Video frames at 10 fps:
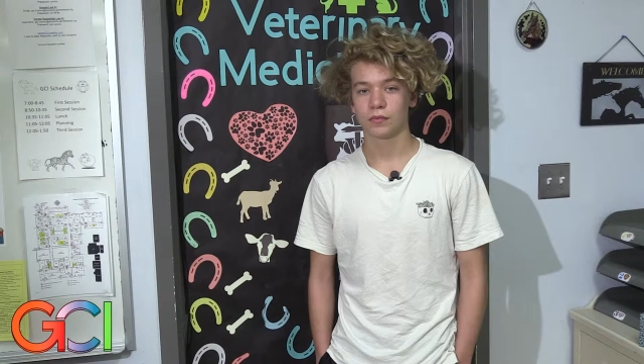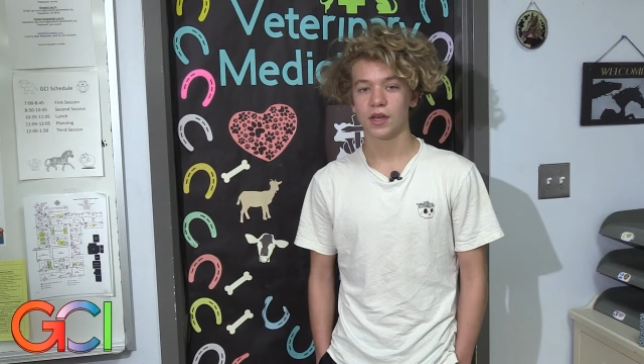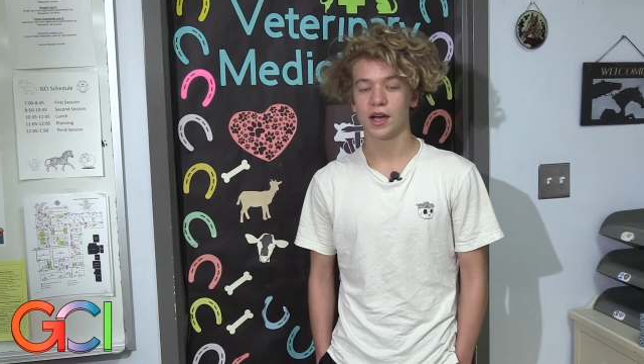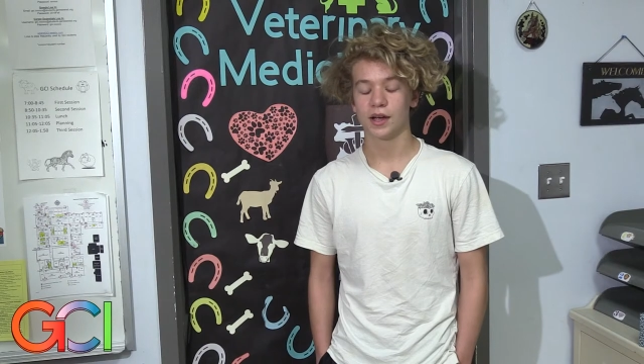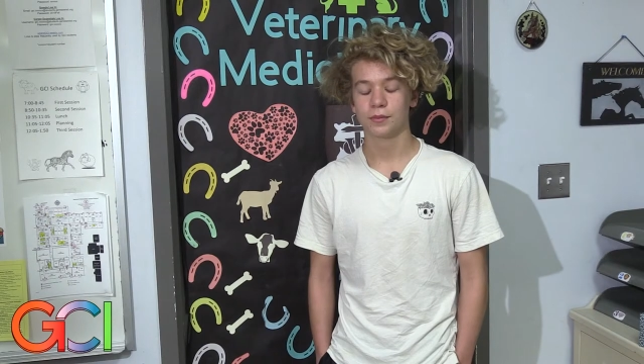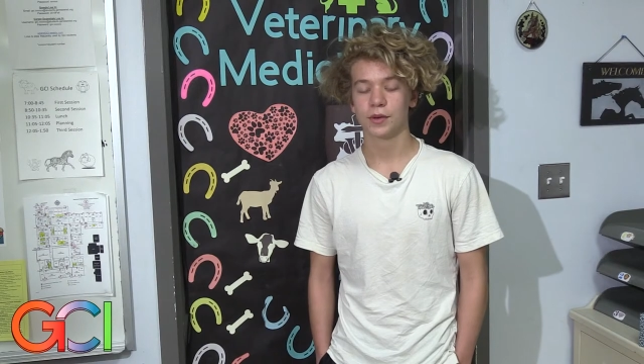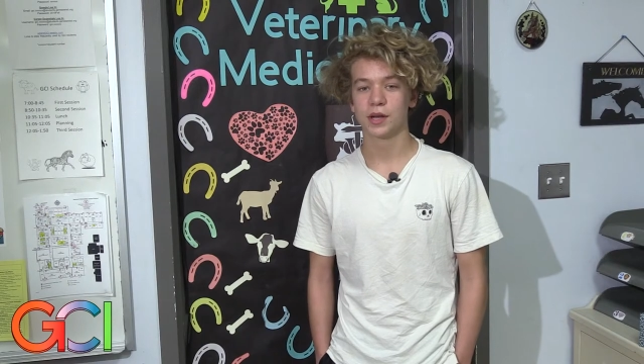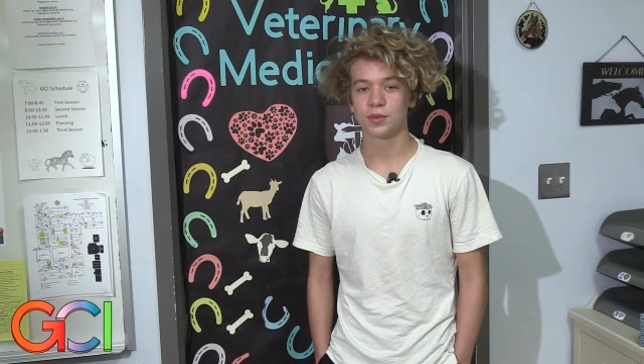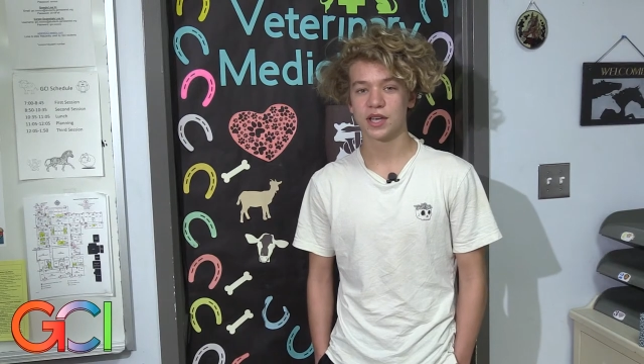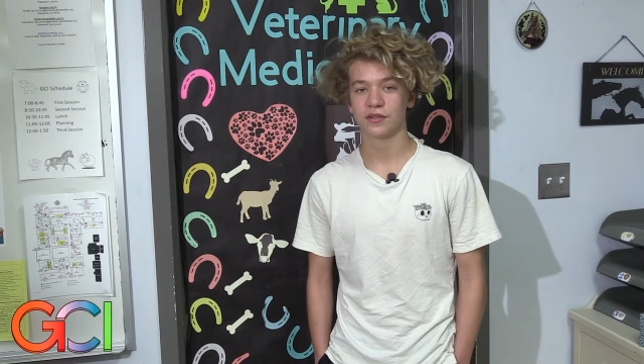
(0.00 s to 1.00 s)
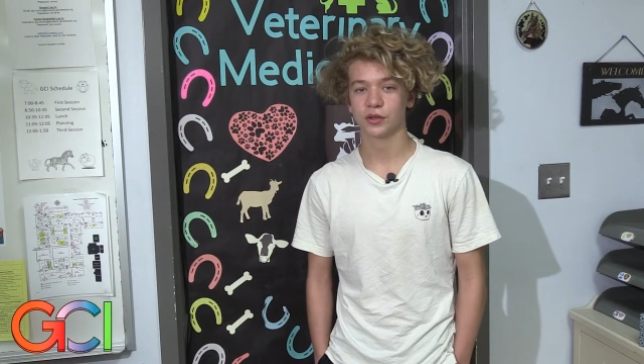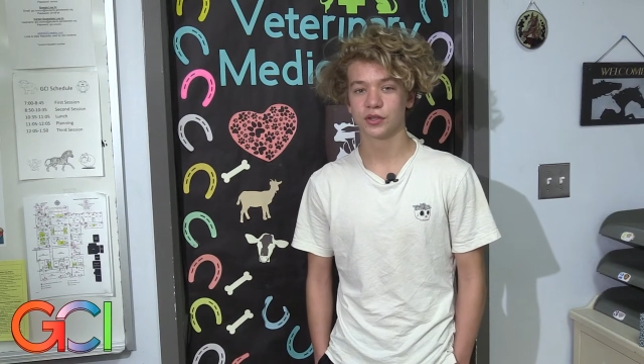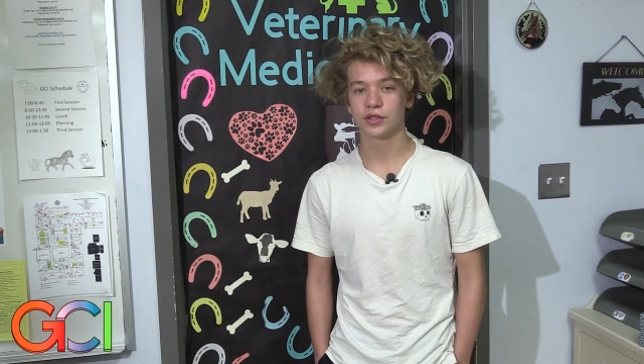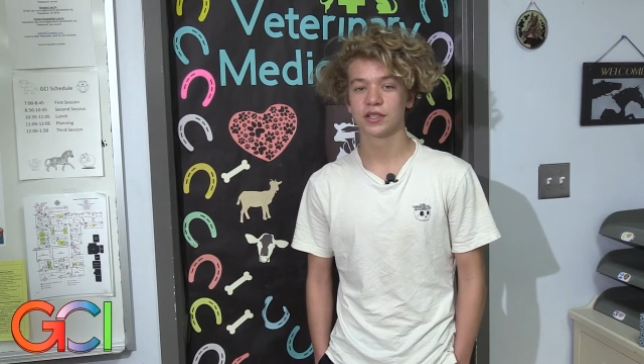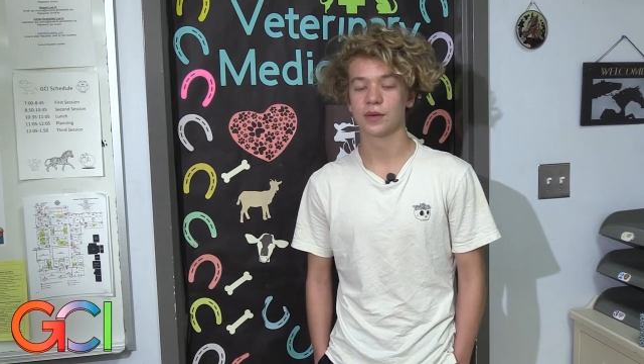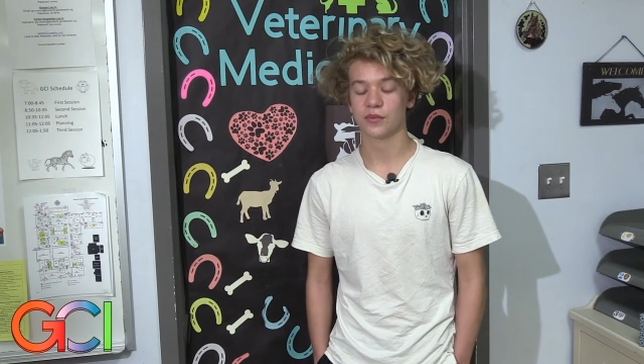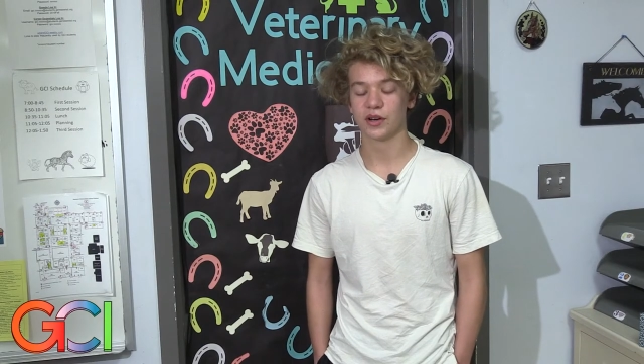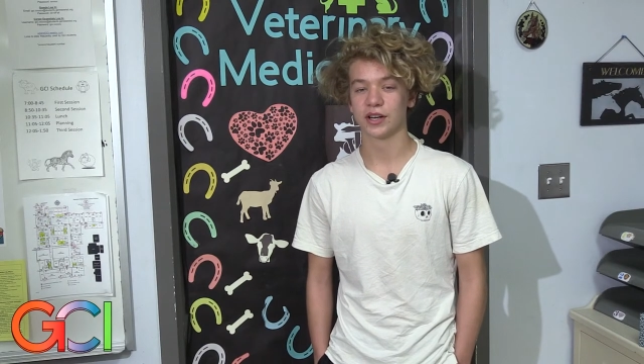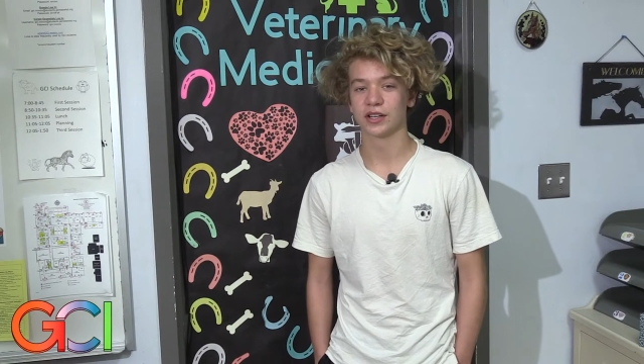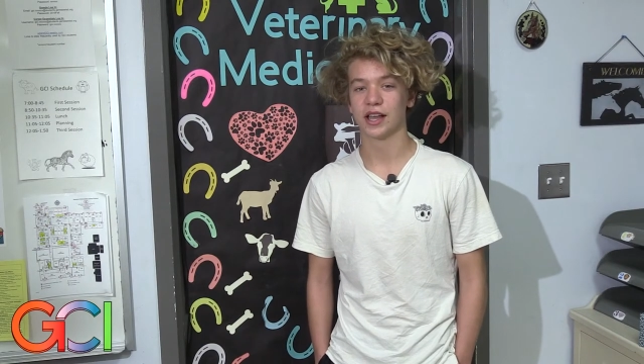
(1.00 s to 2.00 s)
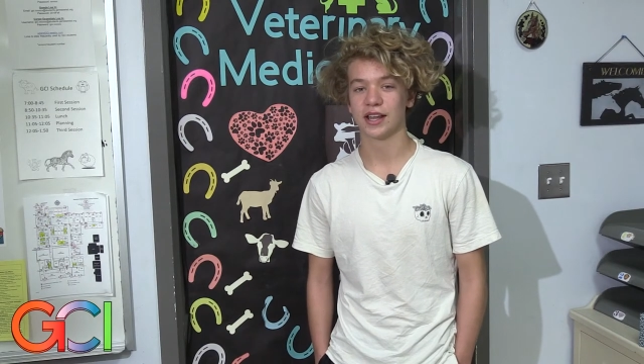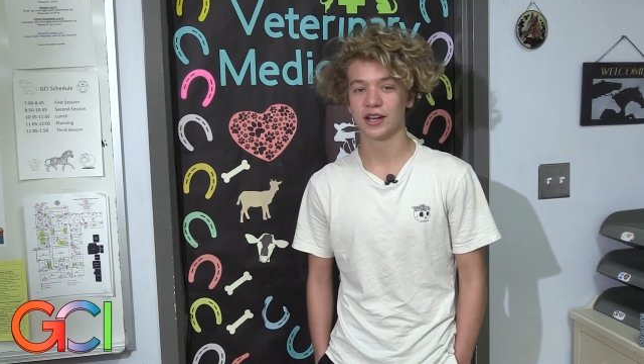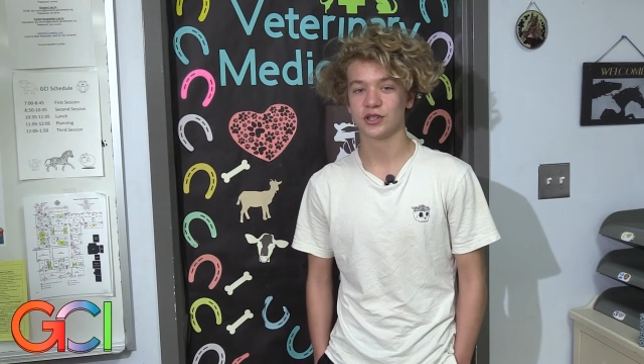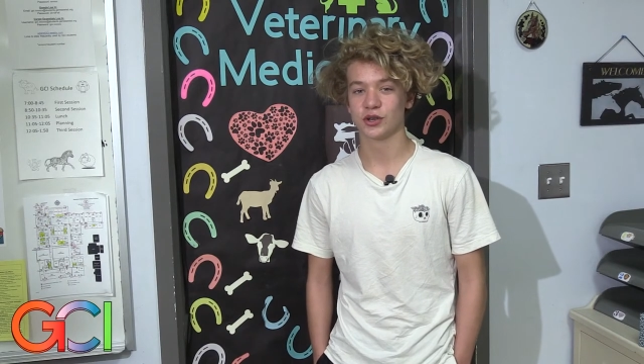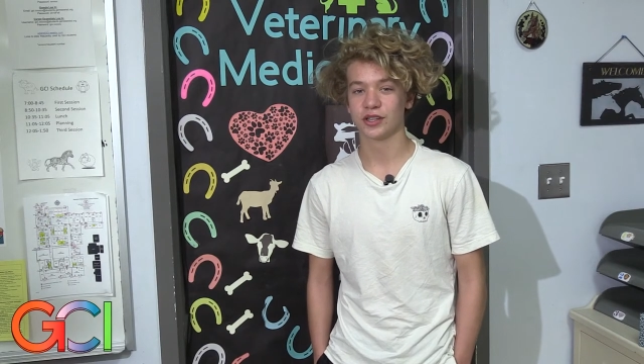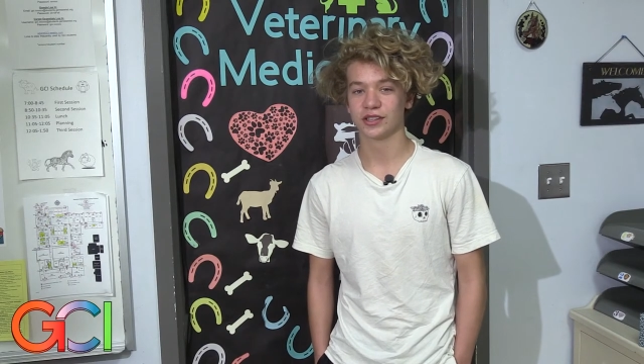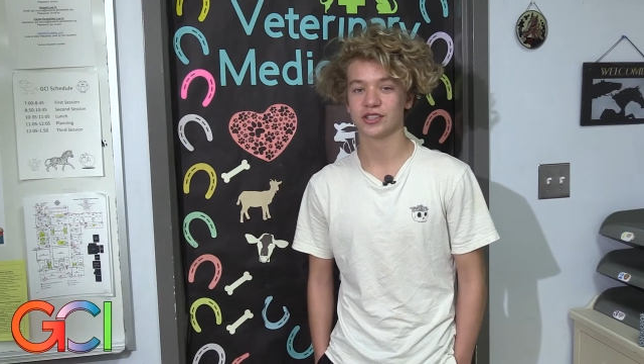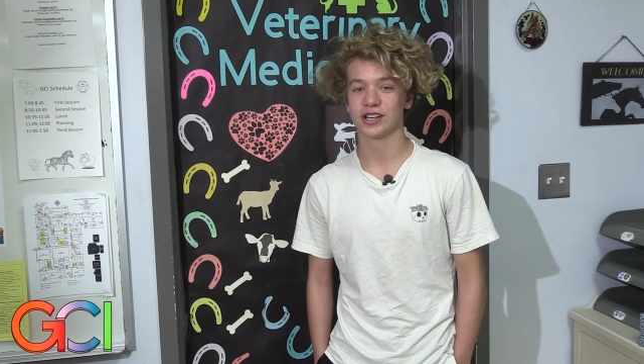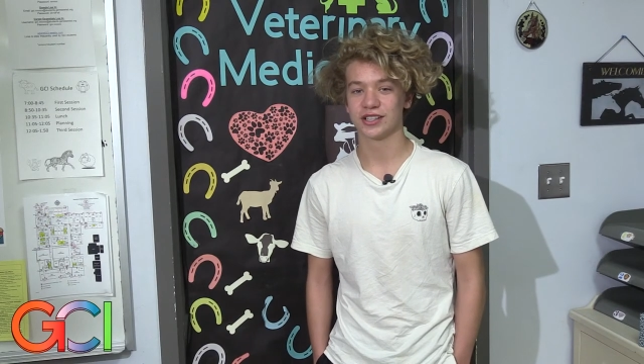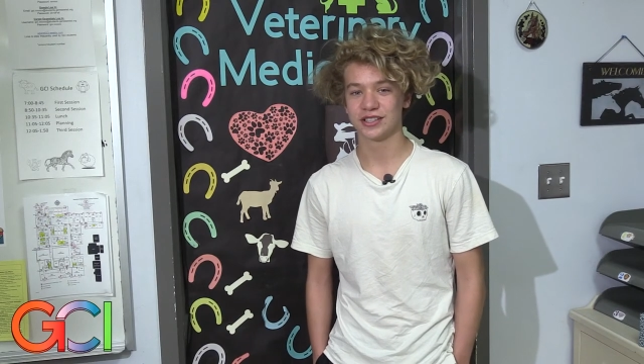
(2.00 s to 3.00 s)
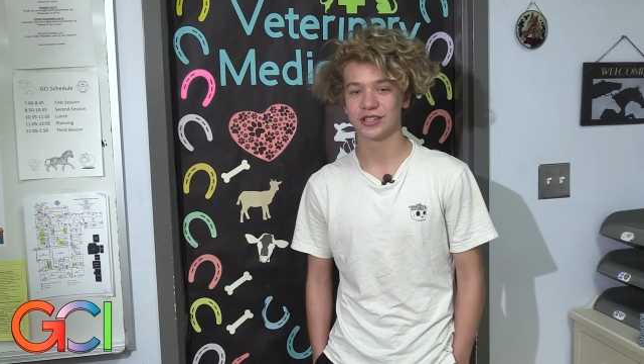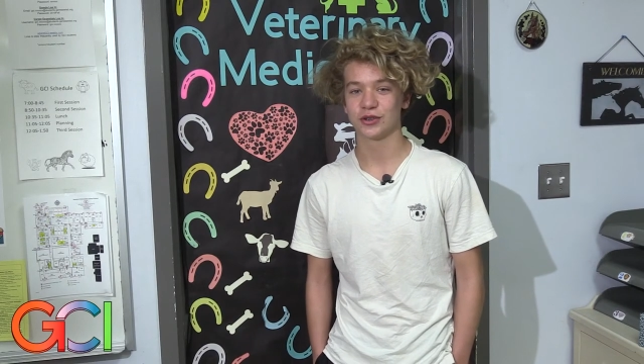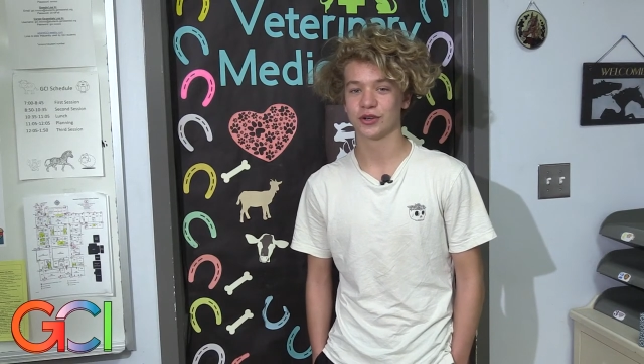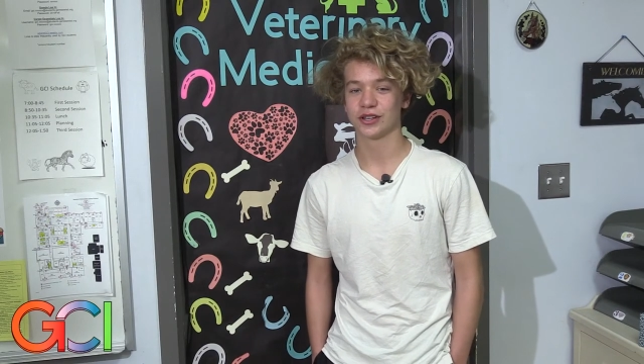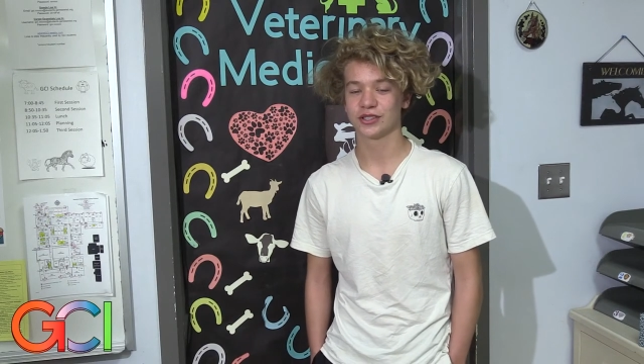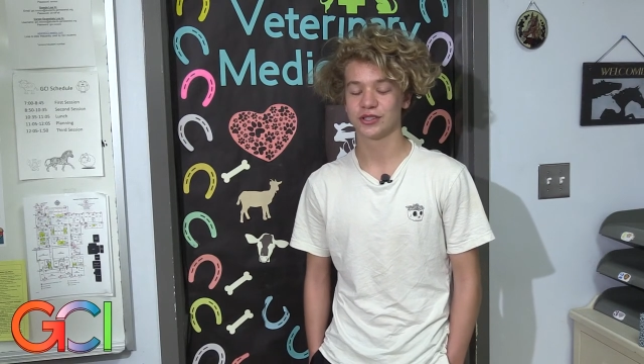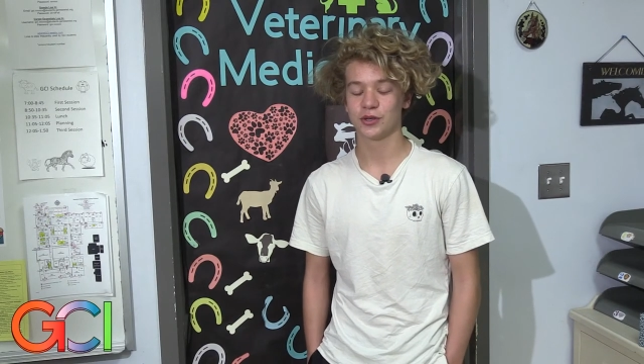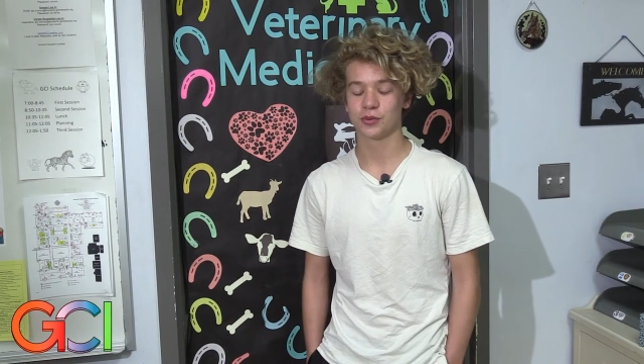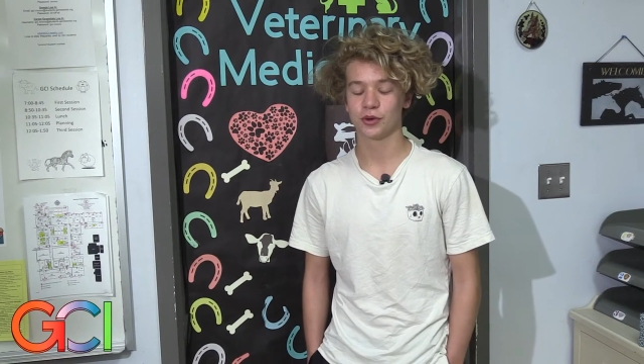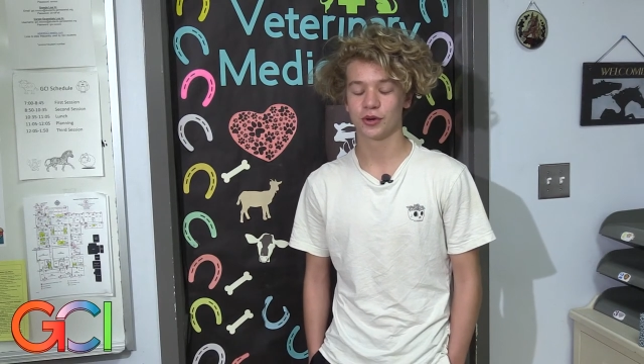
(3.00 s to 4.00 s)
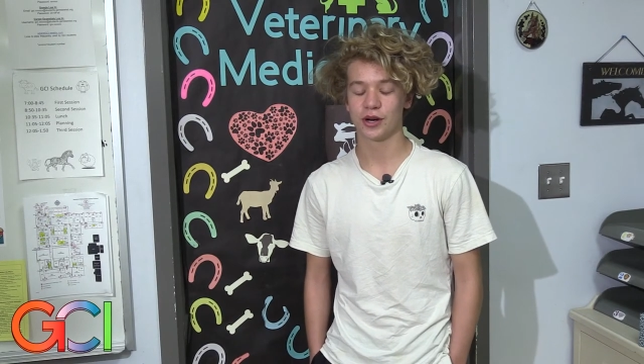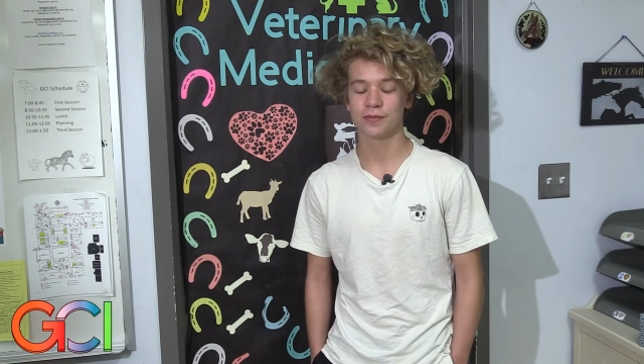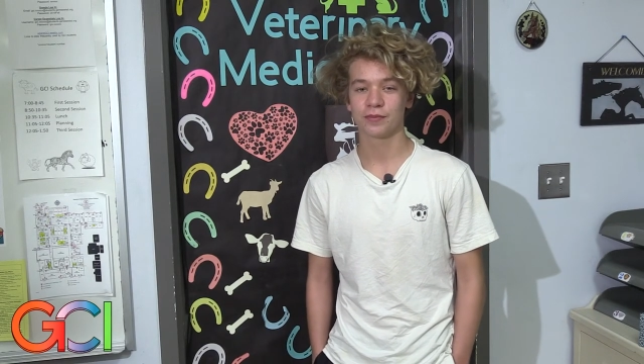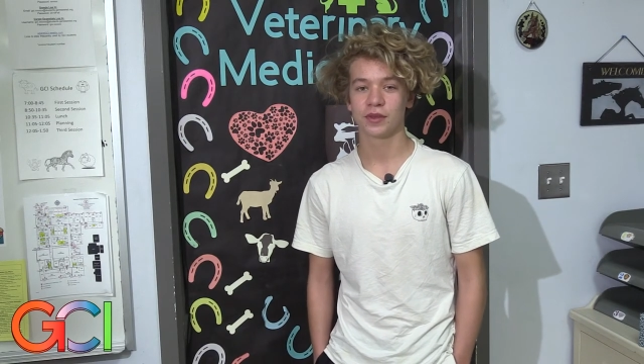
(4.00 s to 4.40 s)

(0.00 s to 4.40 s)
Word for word: Hi, my name is Kevin Lewis and I'm very glad I joined the Genesee Career Institute program.